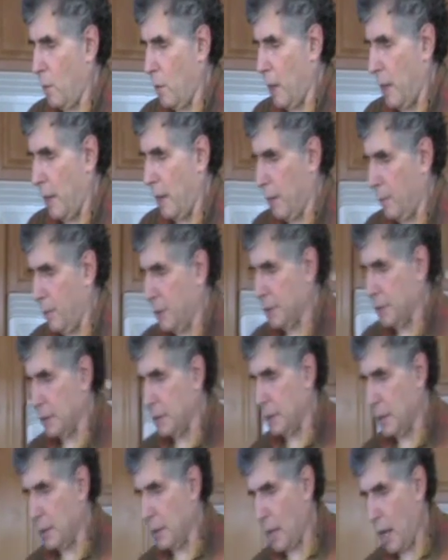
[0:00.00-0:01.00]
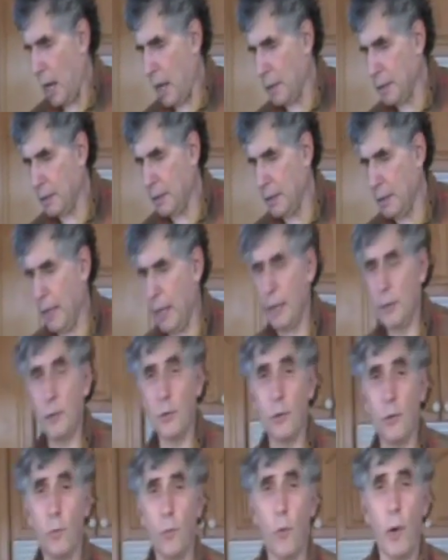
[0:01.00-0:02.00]
Whey, which is a
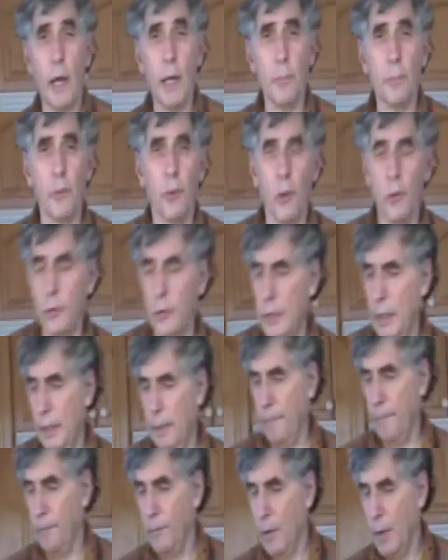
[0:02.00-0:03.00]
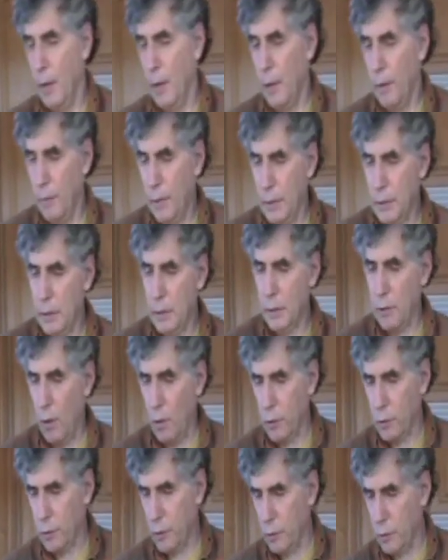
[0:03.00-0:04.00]
non-denatured whey protein. This is
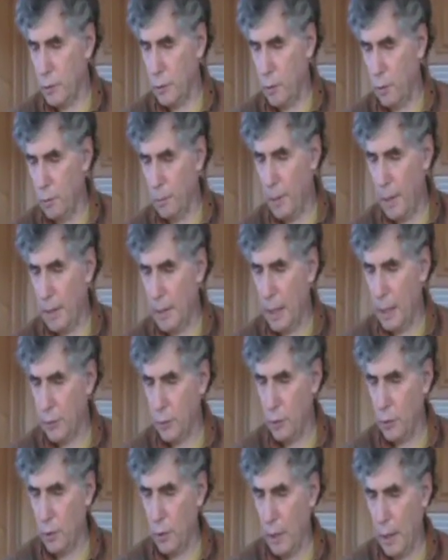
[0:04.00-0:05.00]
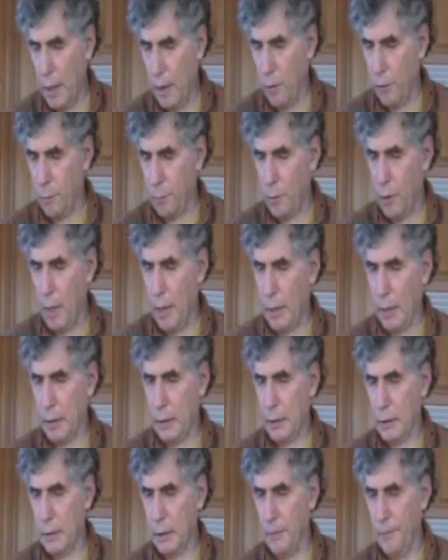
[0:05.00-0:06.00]
also sold by Natura Health
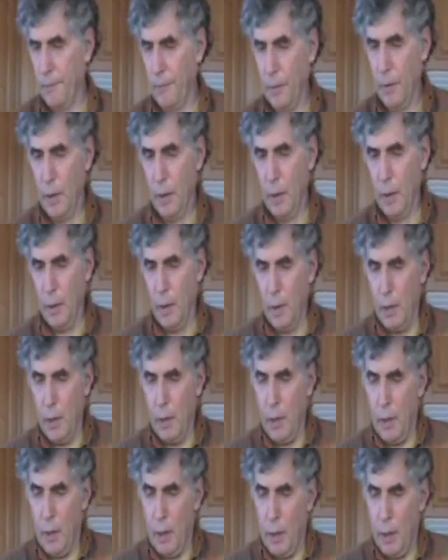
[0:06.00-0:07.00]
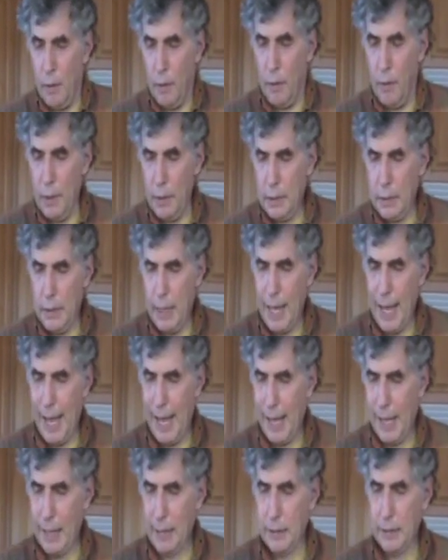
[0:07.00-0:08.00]
Products.
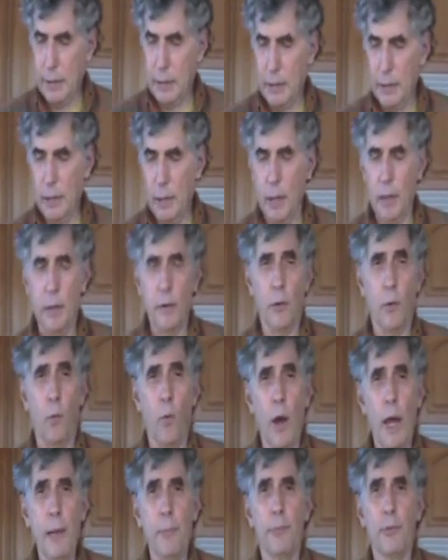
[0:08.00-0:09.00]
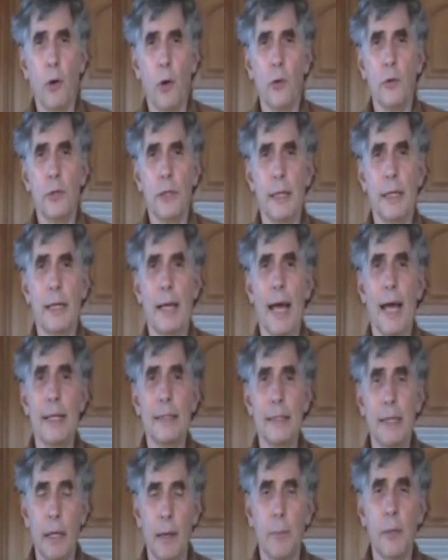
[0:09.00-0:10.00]
The whey protein
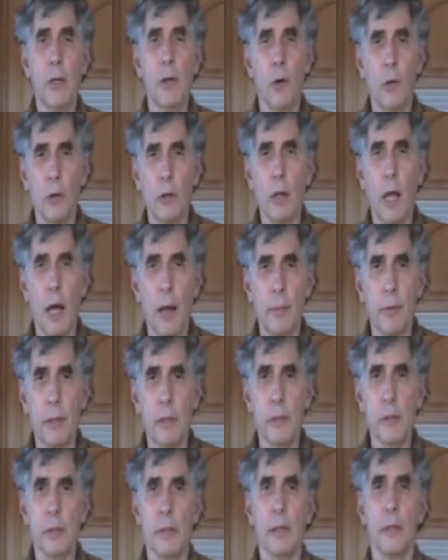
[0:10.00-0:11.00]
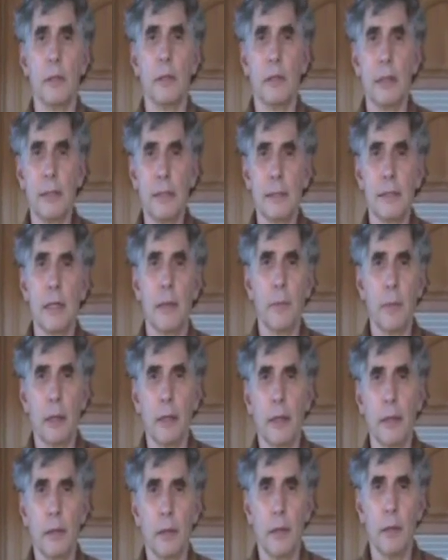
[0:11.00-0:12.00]
has immunoglobulins in it that
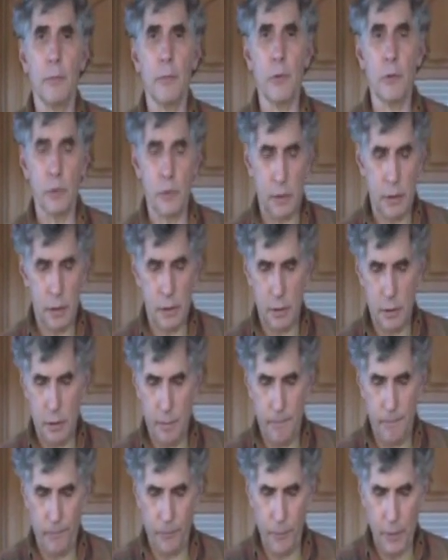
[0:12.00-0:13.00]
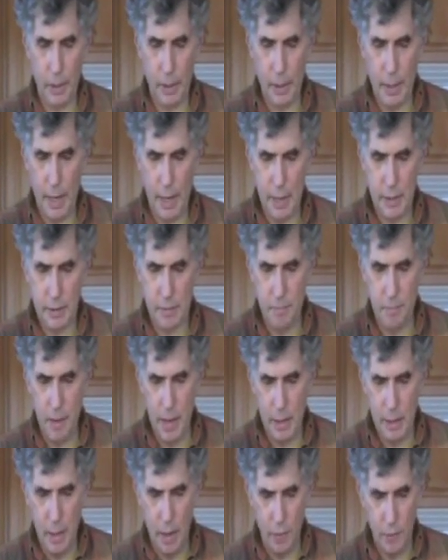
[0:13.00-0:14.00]
stimulate the immune system. It has
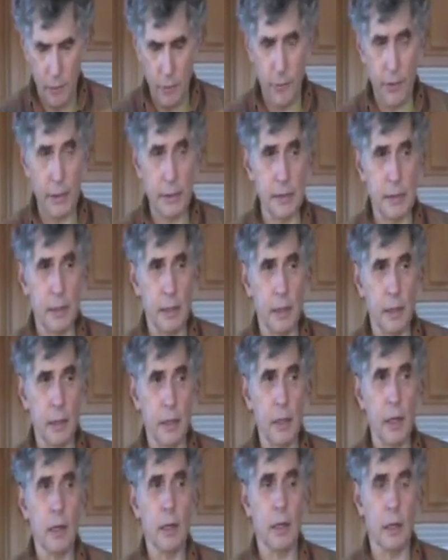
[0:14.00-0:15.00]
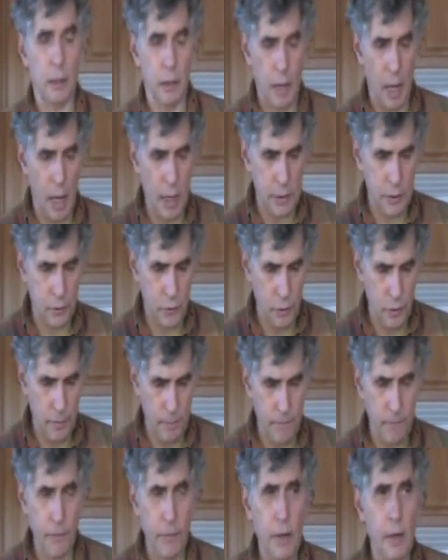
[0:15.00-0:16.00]
many other things in it,
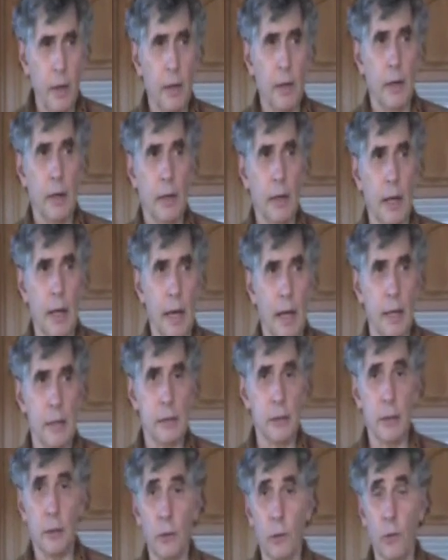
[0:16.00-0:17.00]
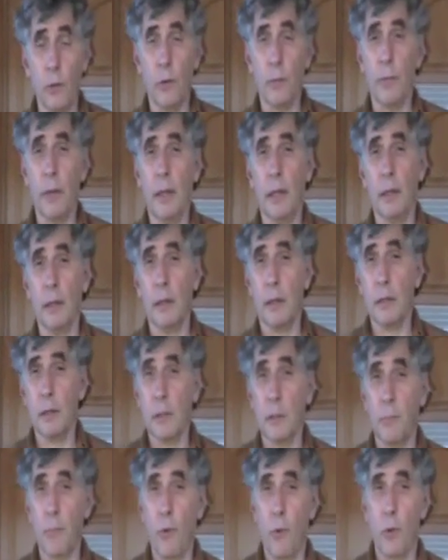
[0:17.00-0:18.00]
colostrum, it has glutamine that
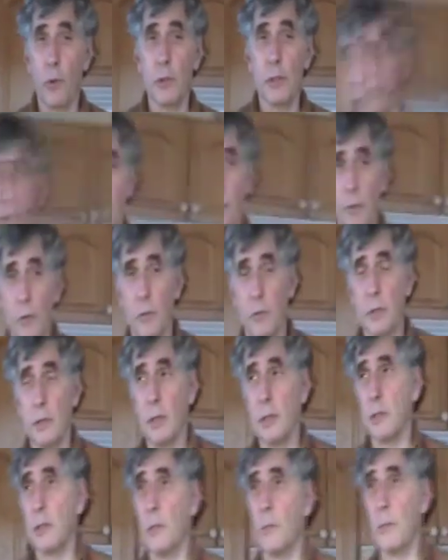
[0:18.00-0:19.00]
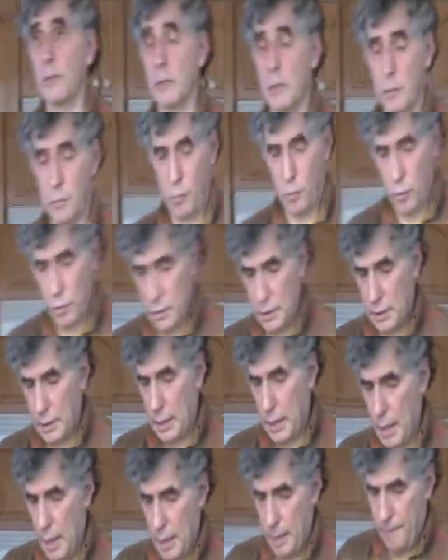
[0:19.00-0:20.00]
supports the immune system and supports the
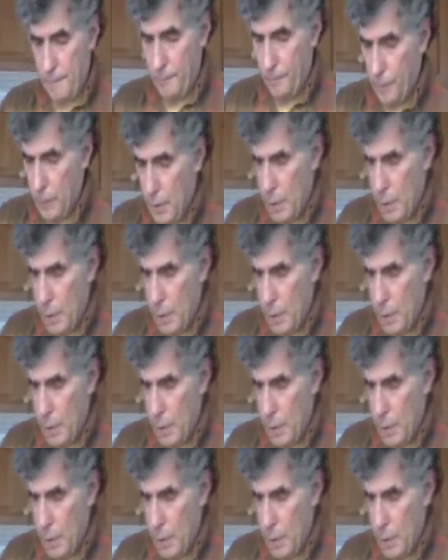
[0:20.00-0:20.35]
gut.